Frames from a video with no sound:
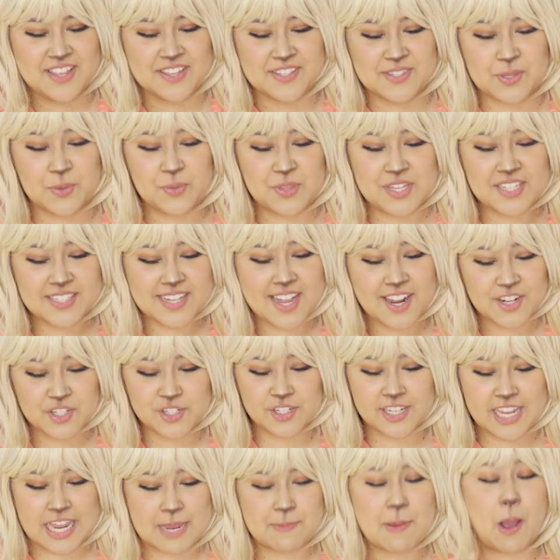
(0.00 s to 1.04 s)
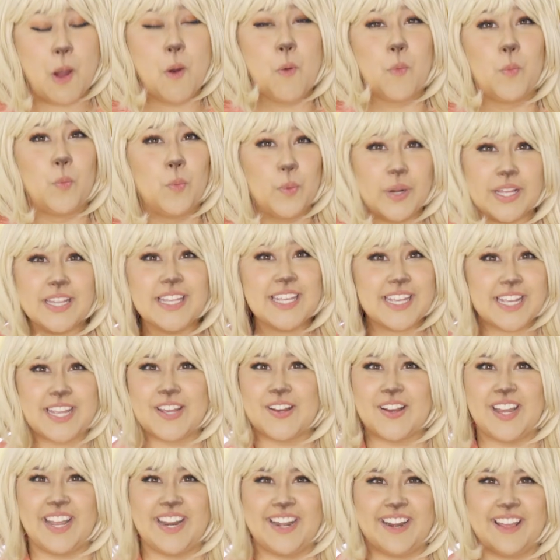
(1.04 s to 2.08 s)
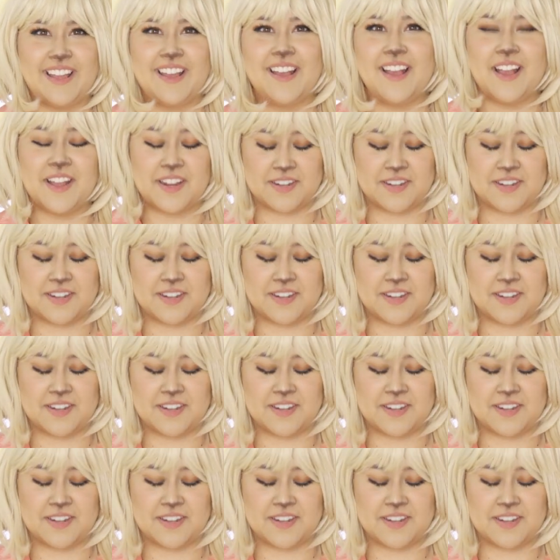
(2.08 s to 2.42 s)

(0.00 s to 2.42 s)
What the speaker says: So these actually came out really good.